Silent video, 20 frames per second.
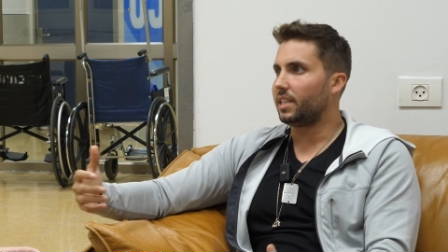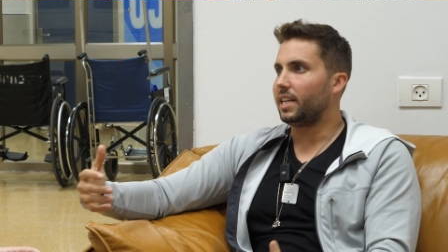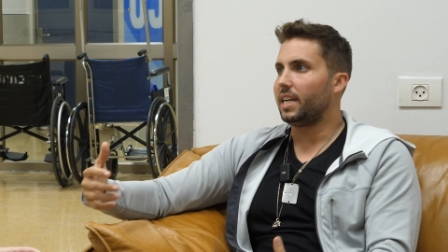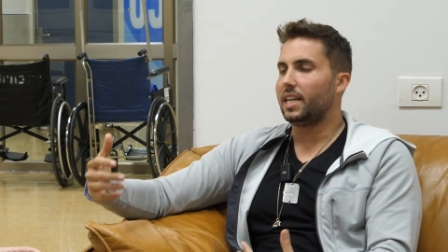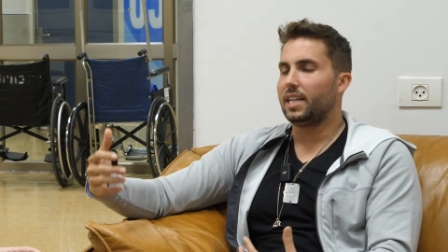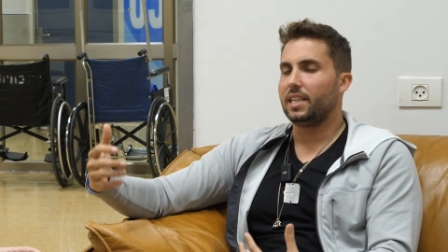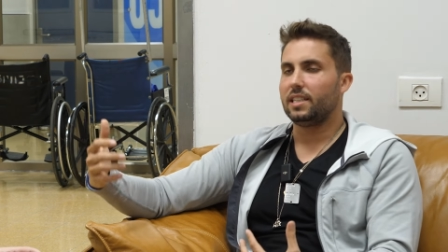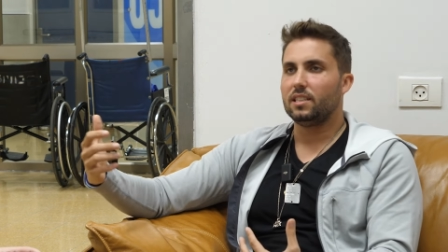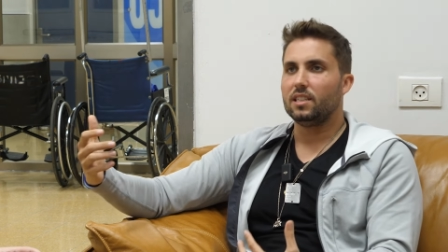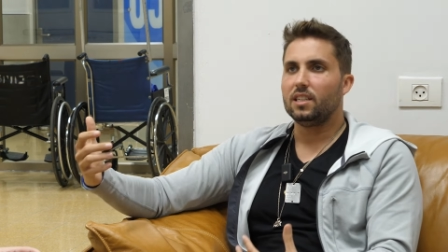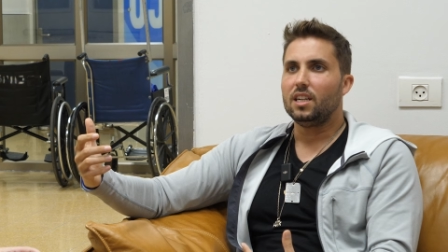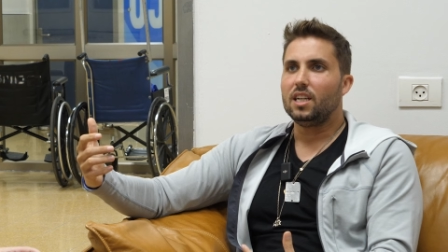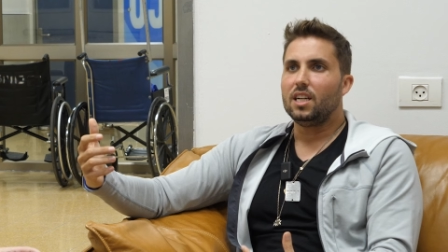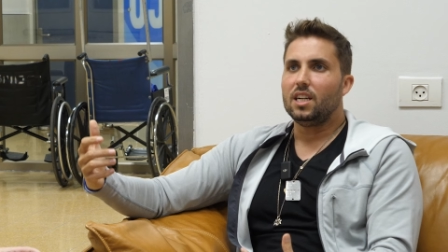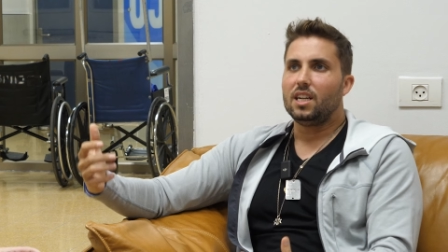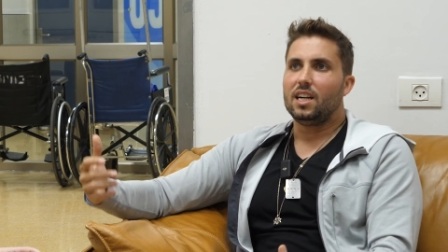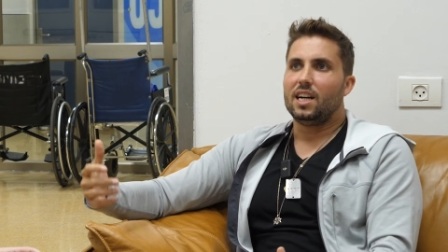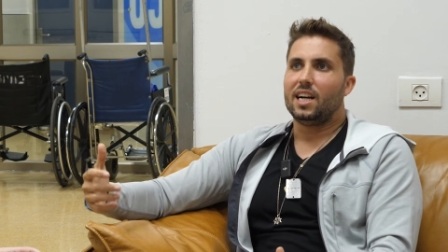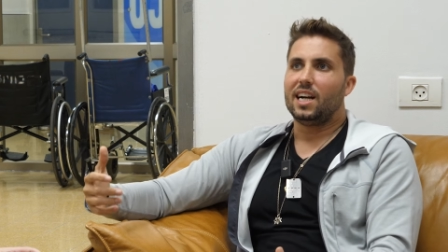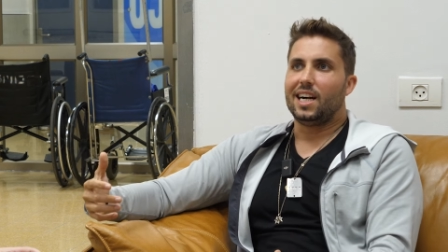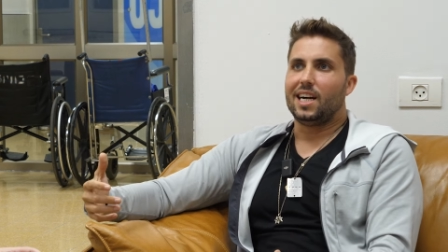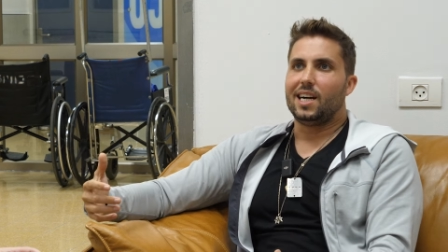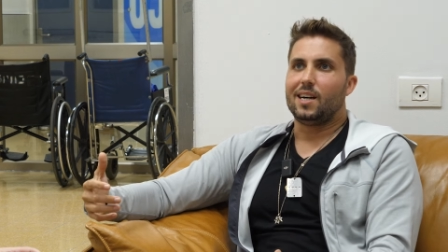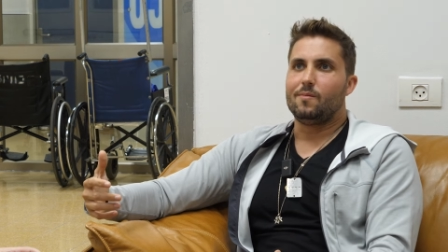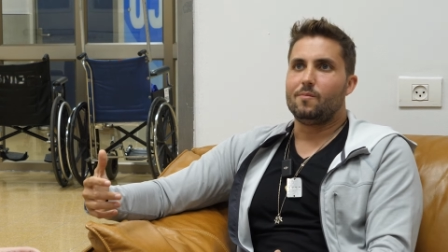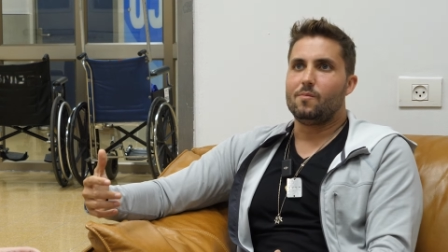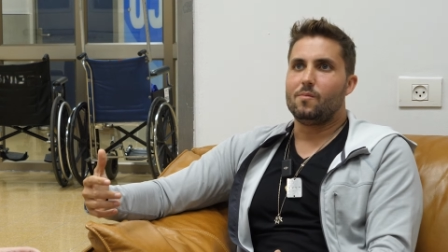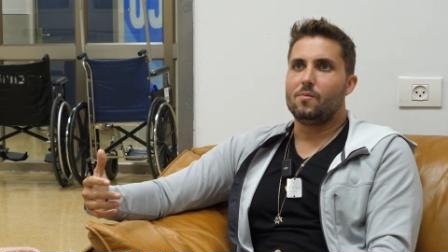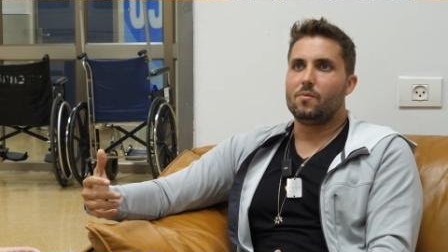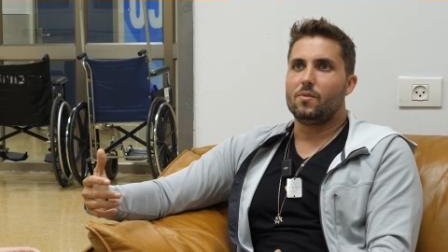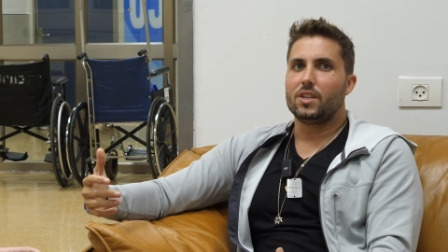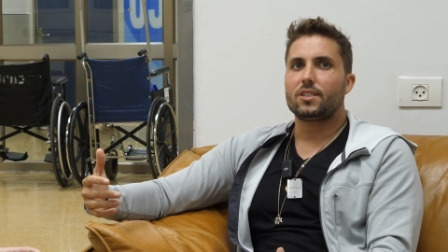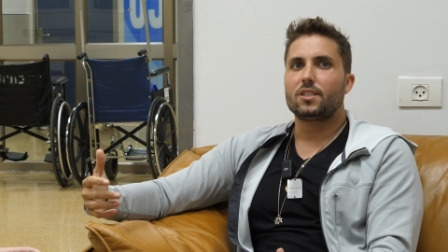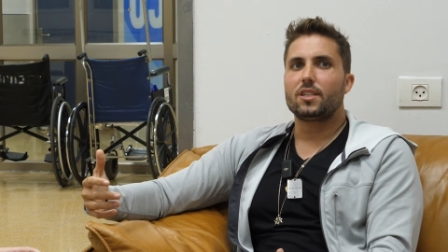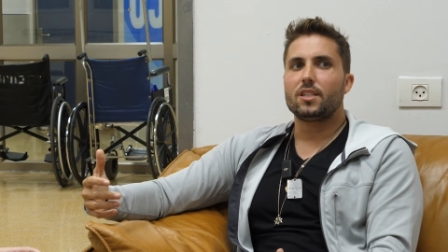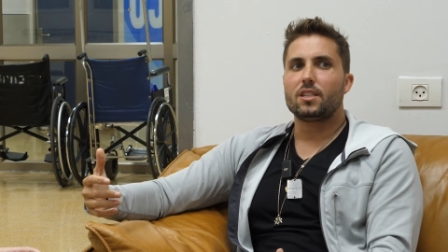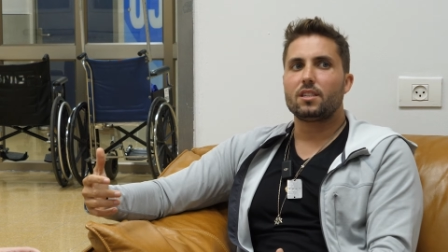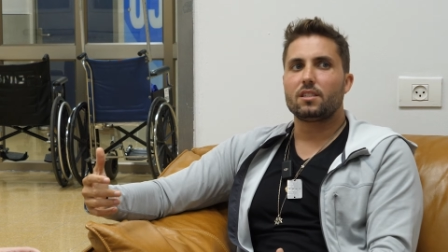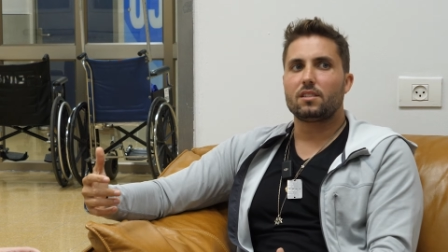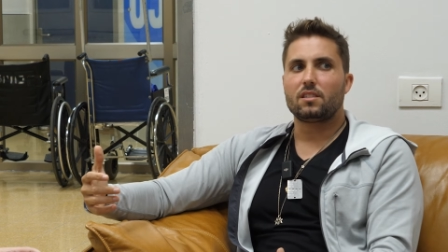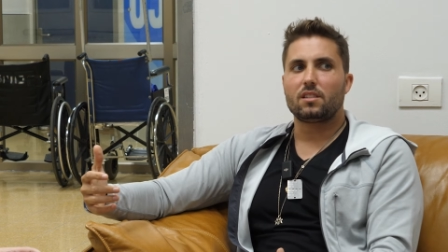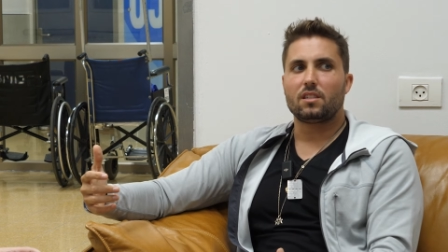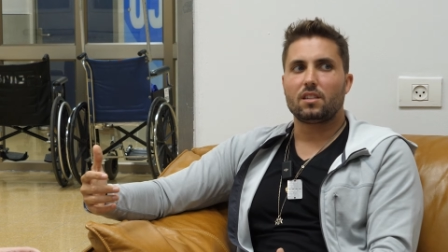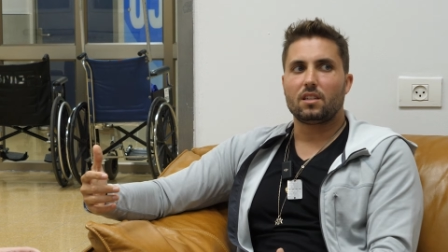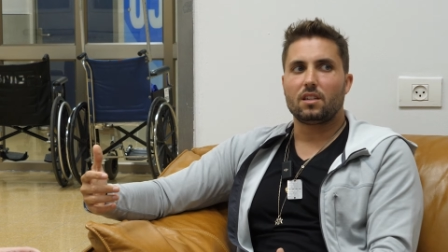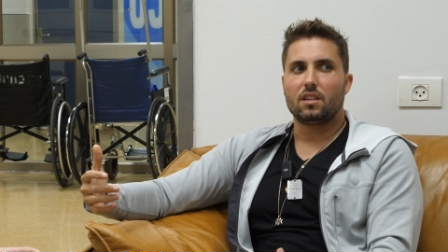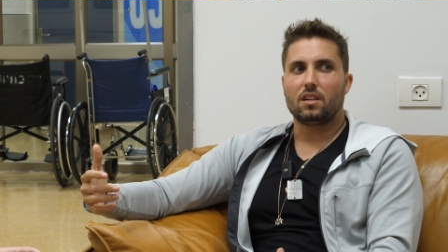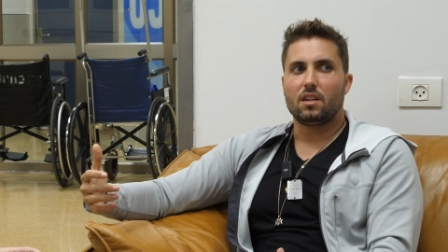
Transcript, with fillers: And um, this is